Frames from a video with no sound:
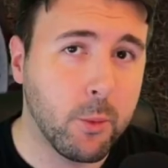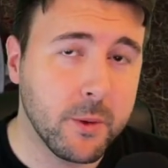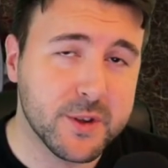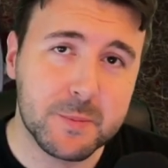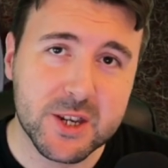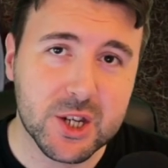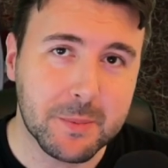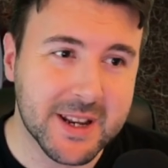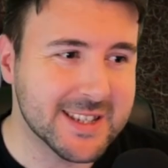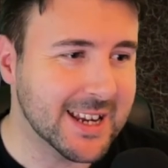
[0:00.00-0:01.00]
And what the special
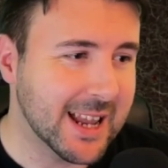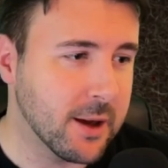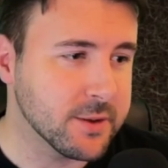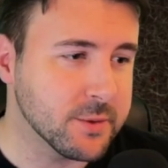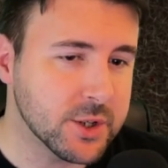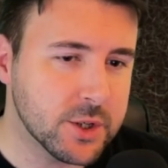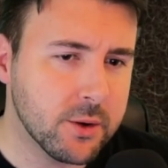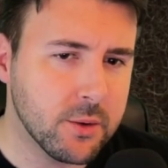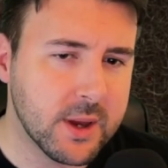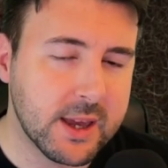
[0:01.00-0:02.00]
ability allows him to
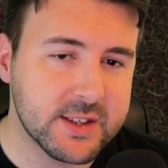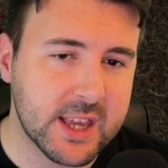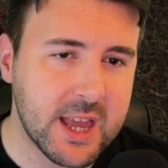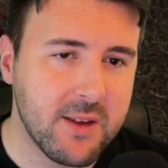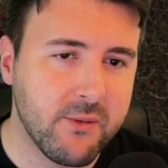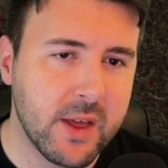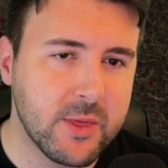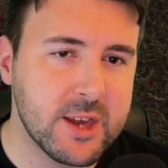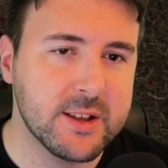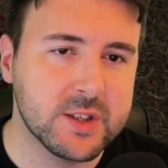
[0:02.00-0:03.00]
do is if
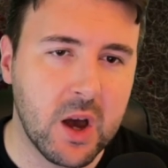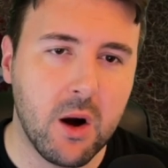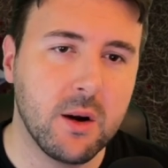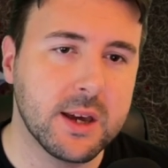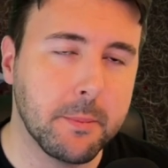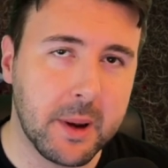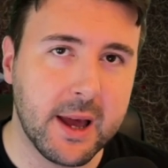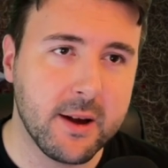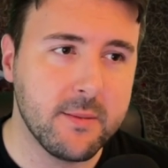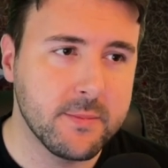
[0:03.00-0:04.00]
the target
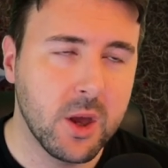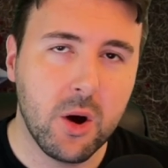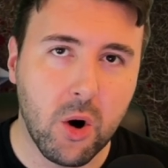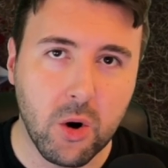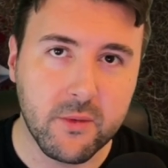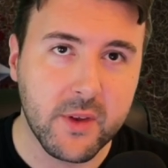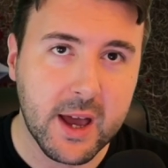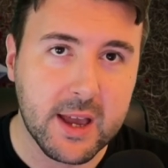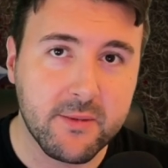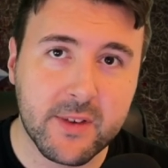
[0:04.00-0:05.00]
player of
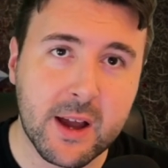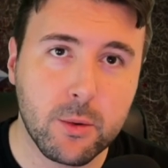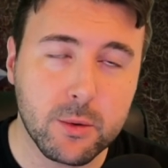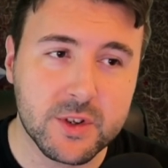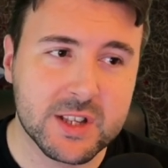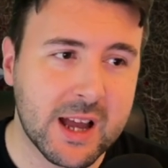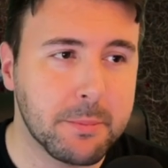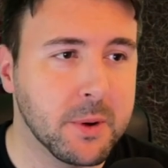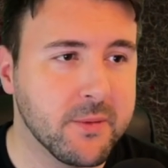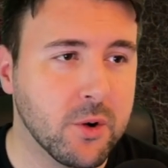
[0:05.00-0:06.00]
a foul or
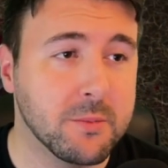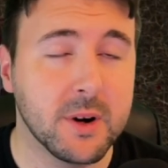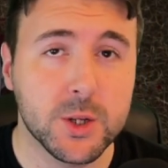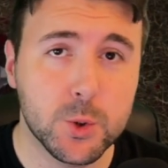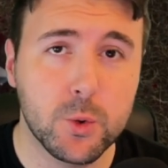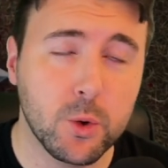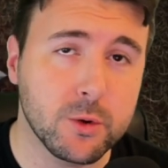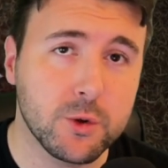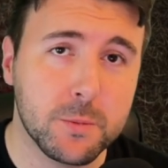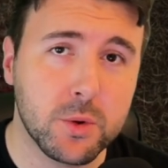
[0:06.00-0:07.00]
stab performed by Drull
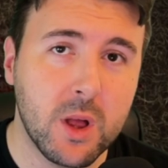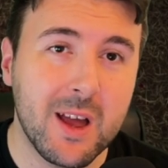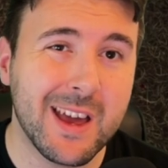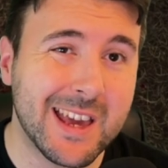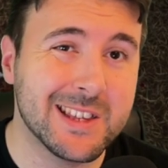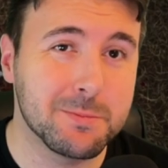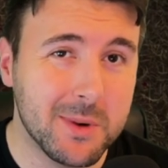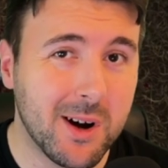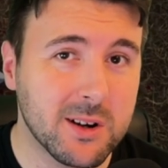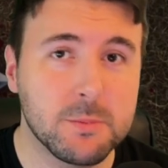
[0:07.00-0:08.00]
or Dribl is
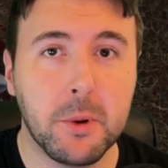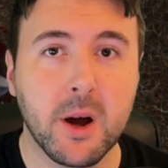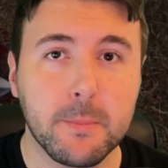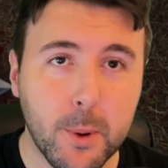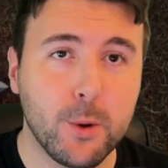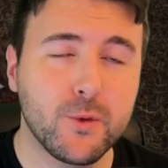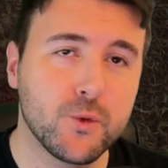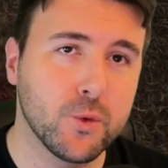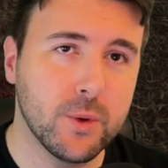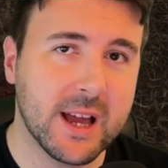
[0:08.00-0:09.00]
marked by both
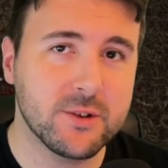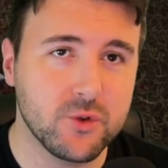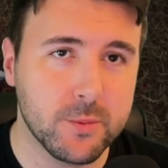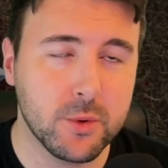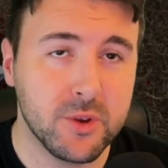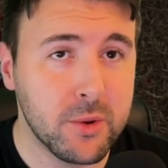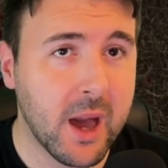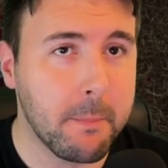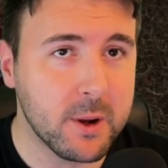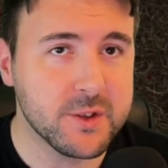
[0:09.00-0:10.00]
Drull and Dribl, you
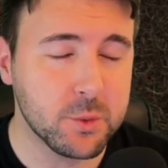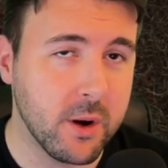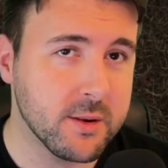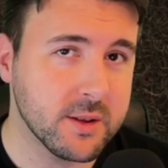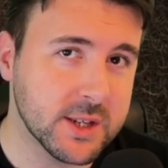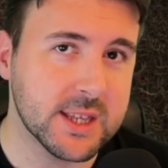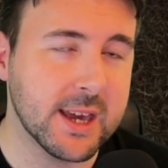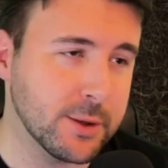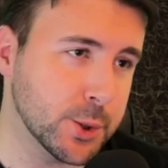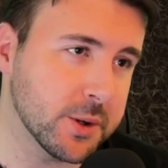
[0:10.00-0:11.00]
get plus 1 to
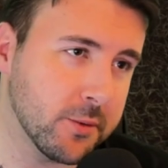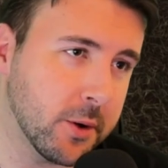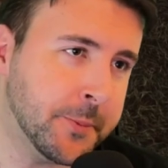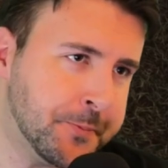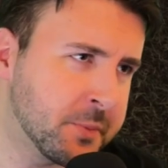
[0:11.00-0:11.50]
the injury roll.